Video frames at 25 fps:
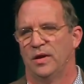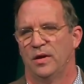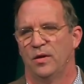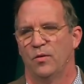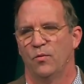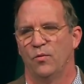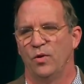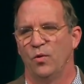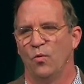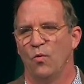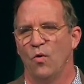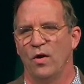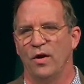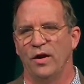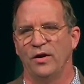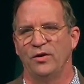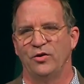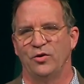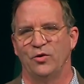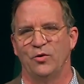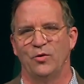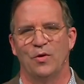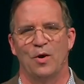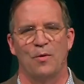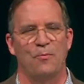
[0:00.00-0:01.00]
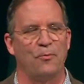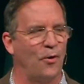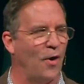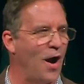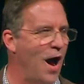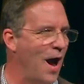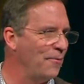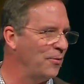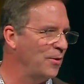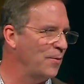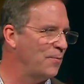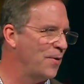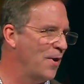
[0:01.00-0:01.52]
We wanted to
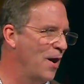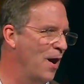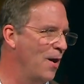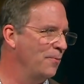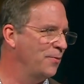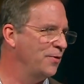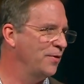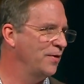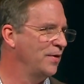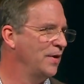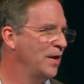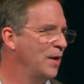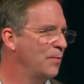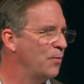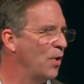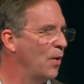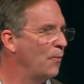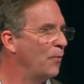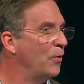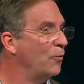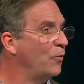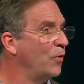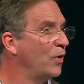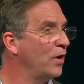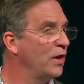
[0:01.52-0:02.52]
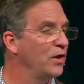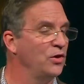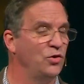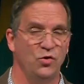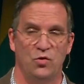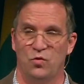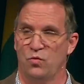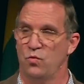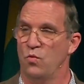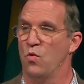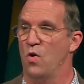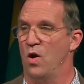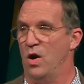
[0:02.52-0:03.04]
prime the pump, but we really
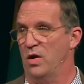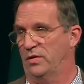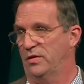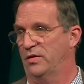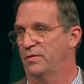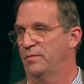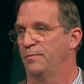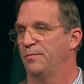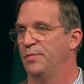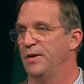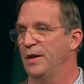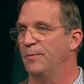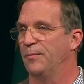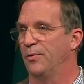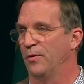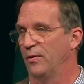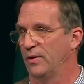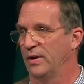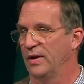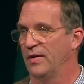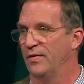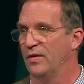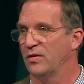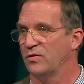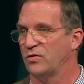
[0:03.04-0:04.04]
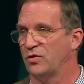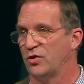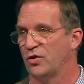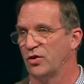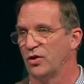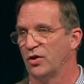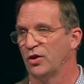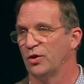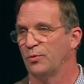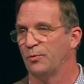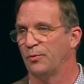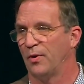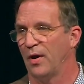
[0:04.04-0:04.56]
do want people in this
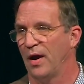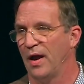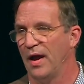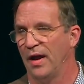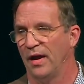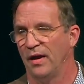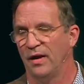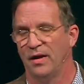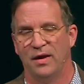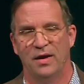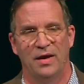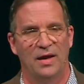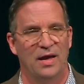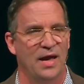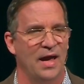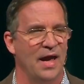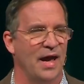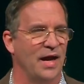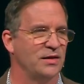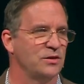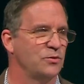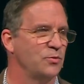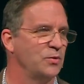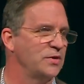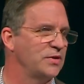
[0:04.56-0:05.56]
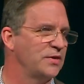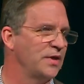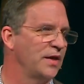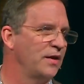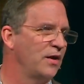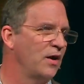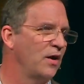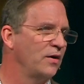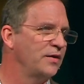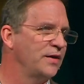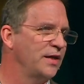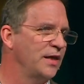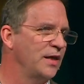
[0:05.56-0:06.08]
church praying as we send
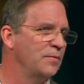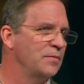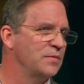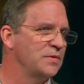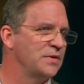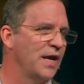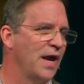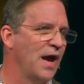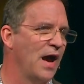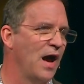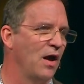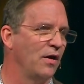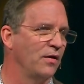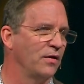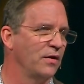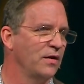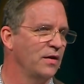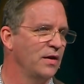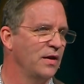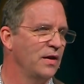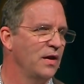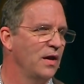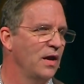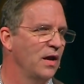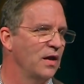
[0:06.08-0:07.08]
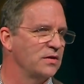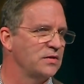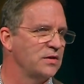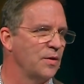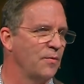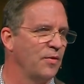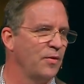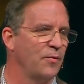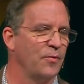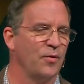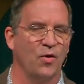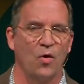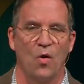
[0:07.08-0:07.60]
our teams out. Some
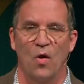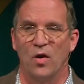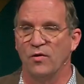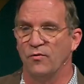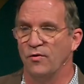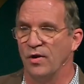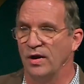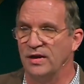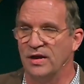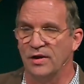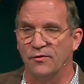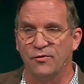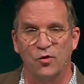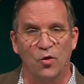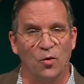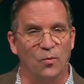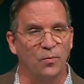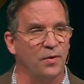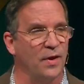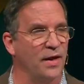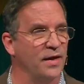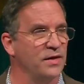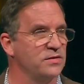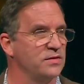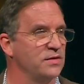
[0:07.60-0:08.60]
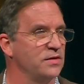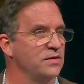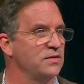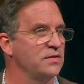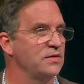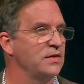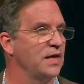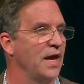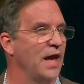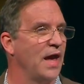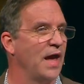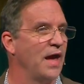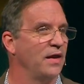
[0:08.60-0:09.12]
of them are going to very difficult places,
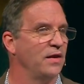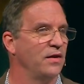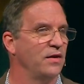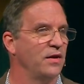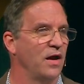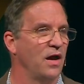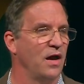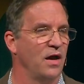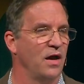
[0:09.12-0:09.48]
and